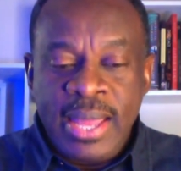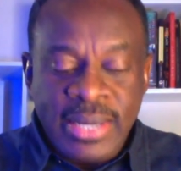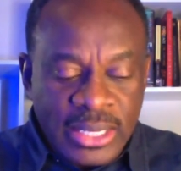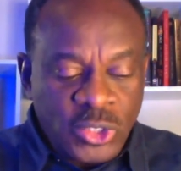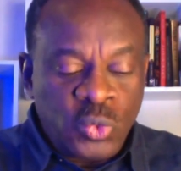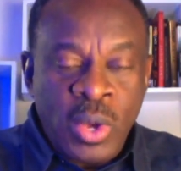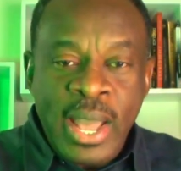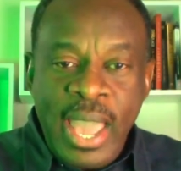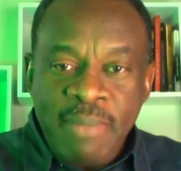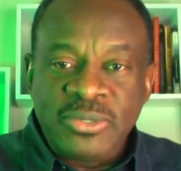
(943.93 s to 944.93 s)
And that is
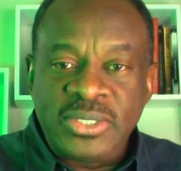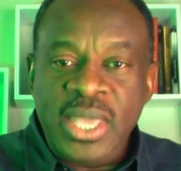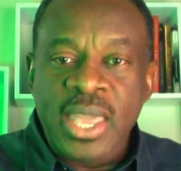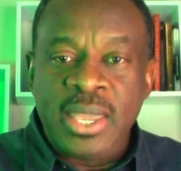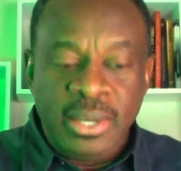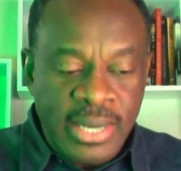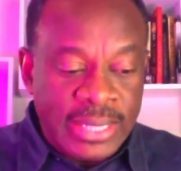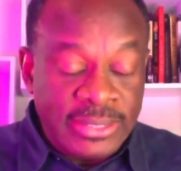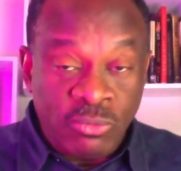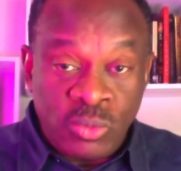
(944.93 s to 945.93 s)
why I'm saying
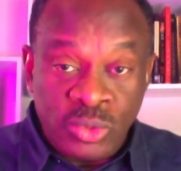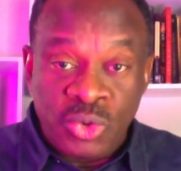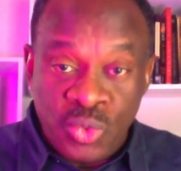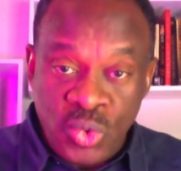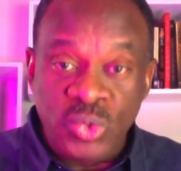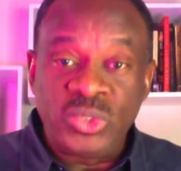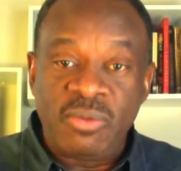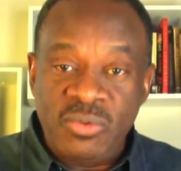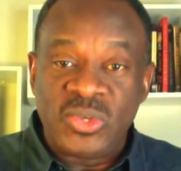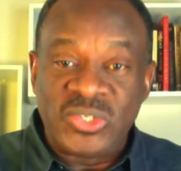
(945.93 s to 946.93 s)
that with the
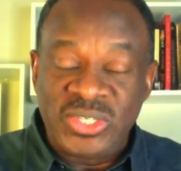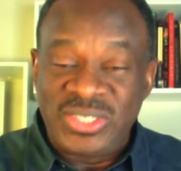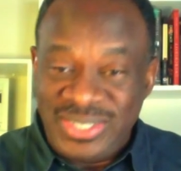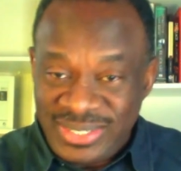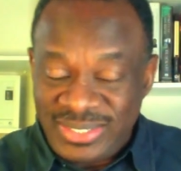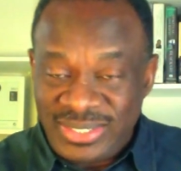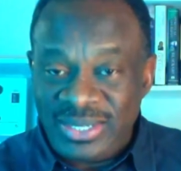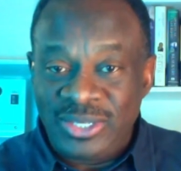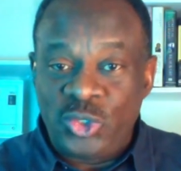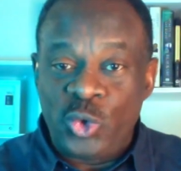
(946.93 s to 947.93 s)
rules of
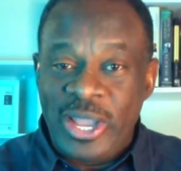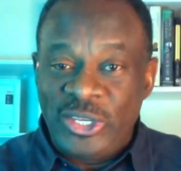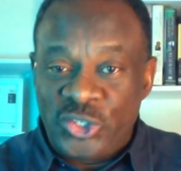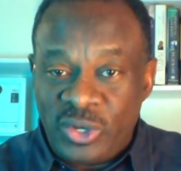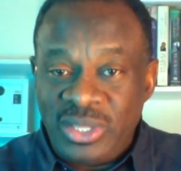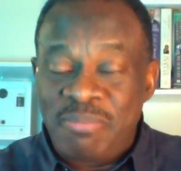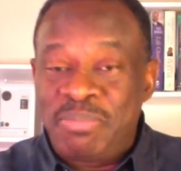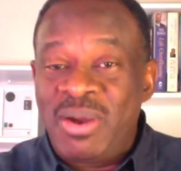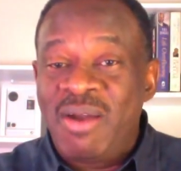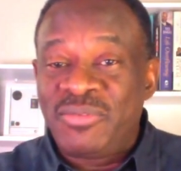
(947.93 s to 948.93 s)
consistency, to enjoy the
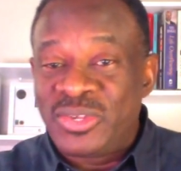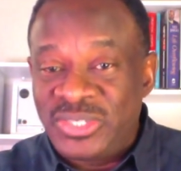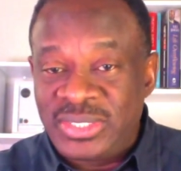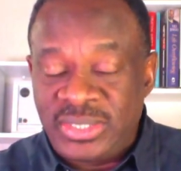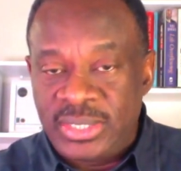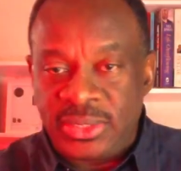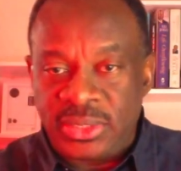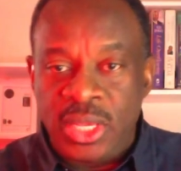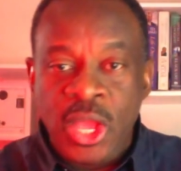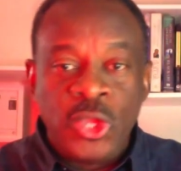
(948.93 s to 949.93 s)
power of
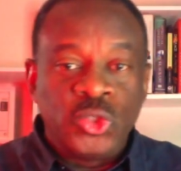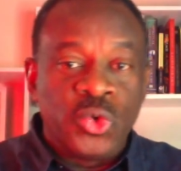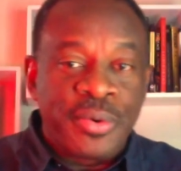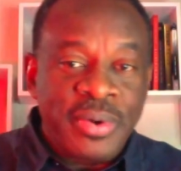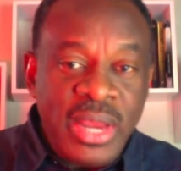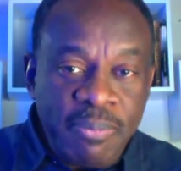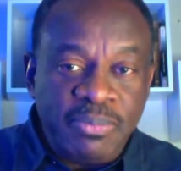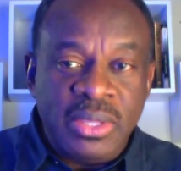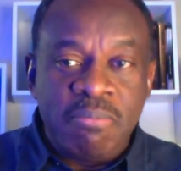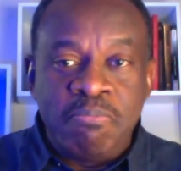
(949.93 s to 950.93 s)
consistency, to
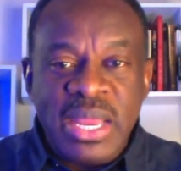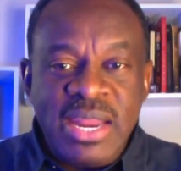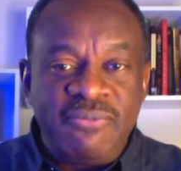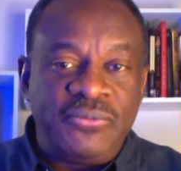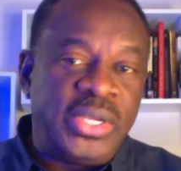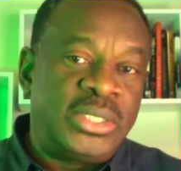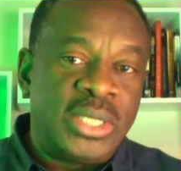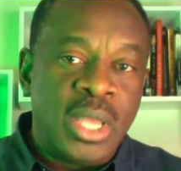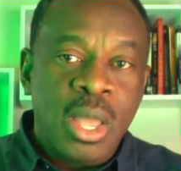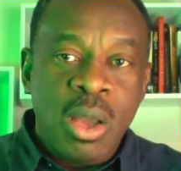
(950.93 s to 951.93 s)
reap the
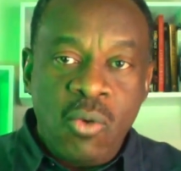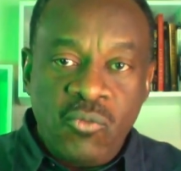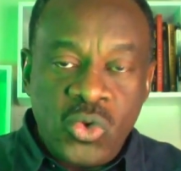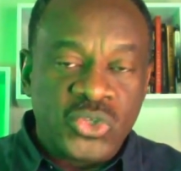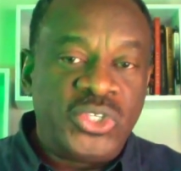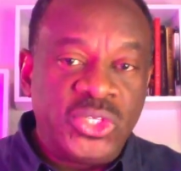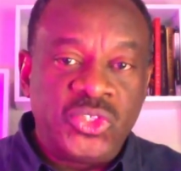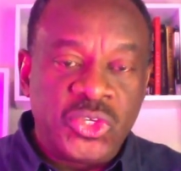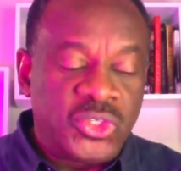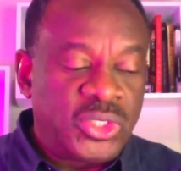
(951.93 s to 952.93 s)
benefit of
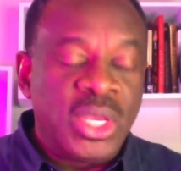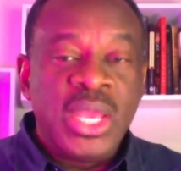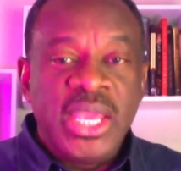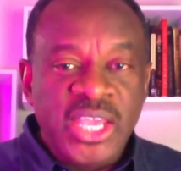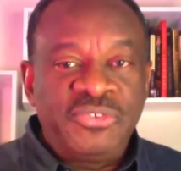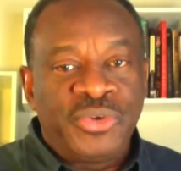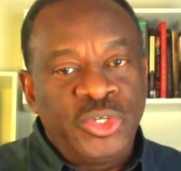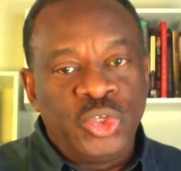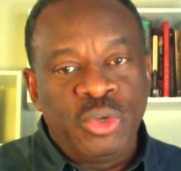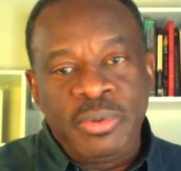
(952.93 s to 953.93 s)
consistency,
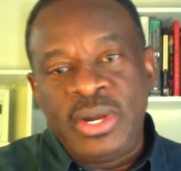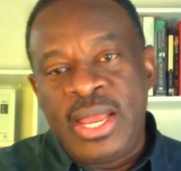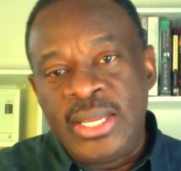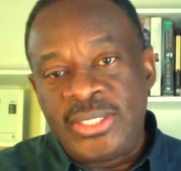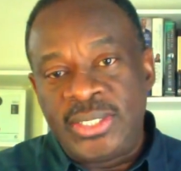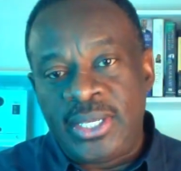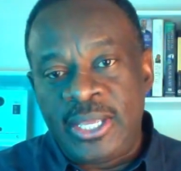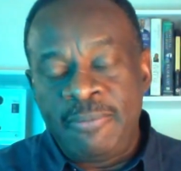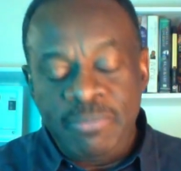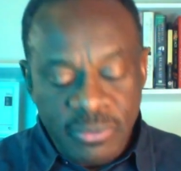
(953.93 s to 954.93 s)
is for you to be
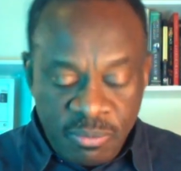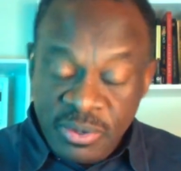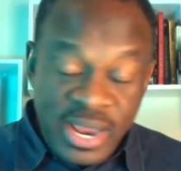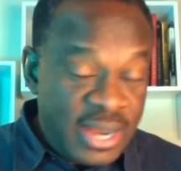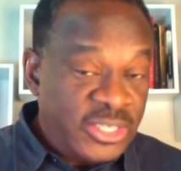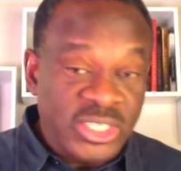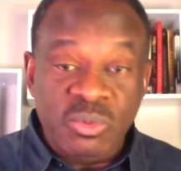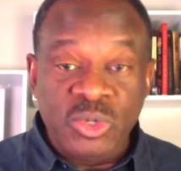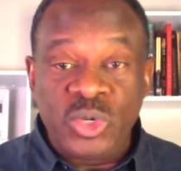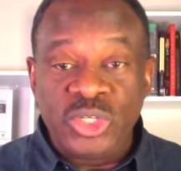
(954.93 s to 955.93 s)
realistic. To be
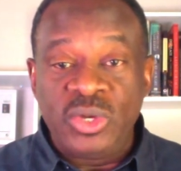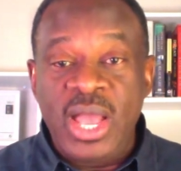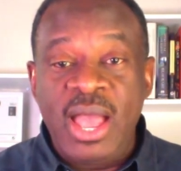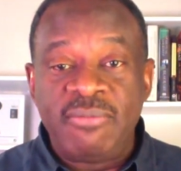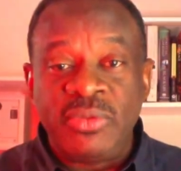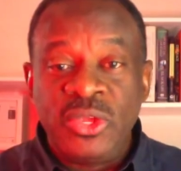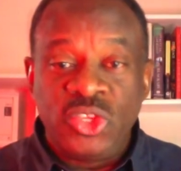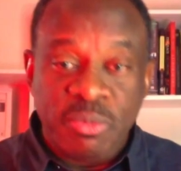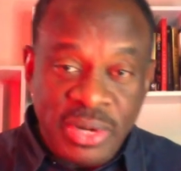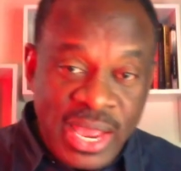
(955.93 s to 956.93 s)
realistic with what you have.
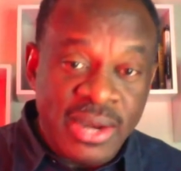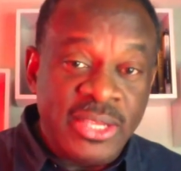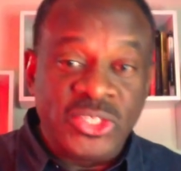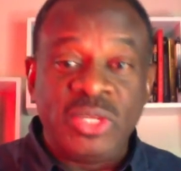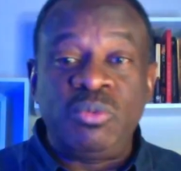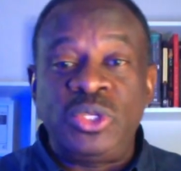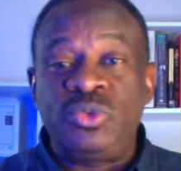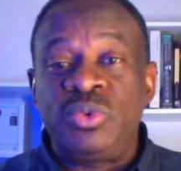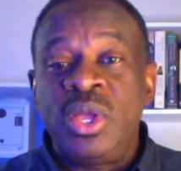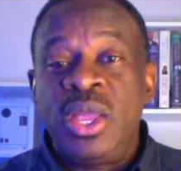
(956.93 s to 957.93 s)
To be realistic
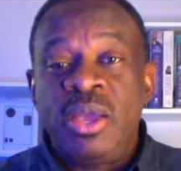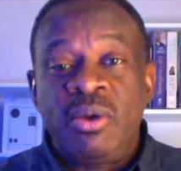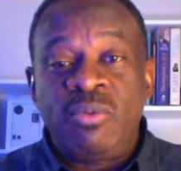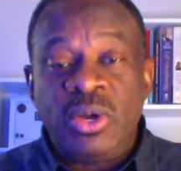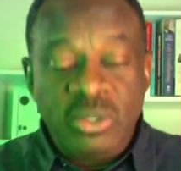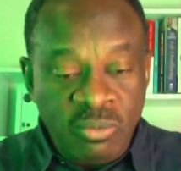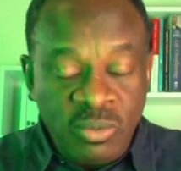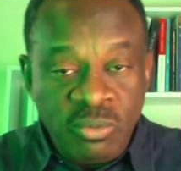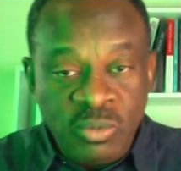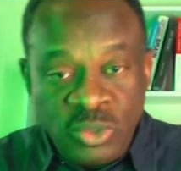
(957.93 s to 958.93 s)
with what
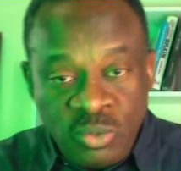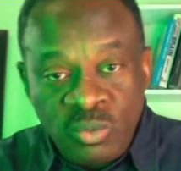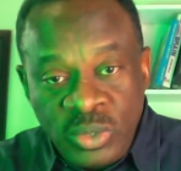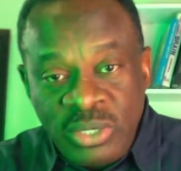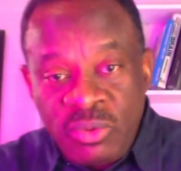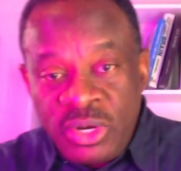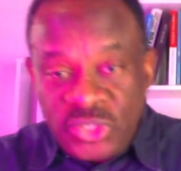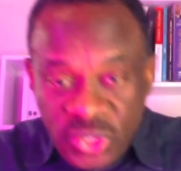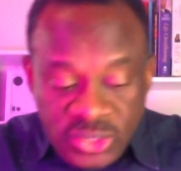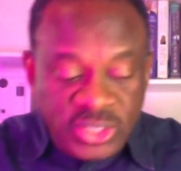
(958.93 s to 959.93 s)
with the
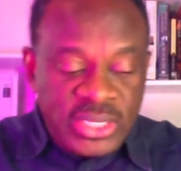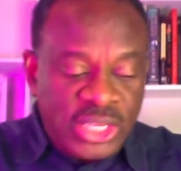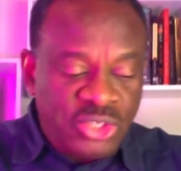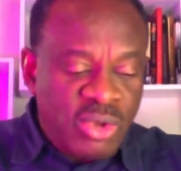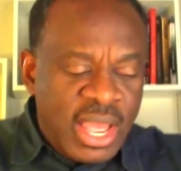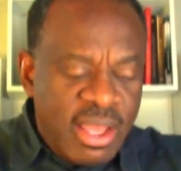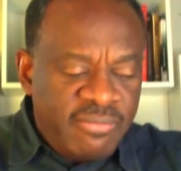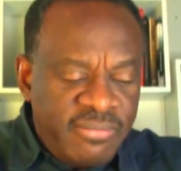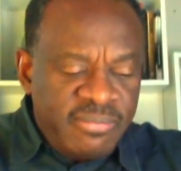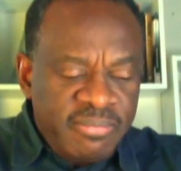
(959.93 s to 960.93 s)
resources that you have.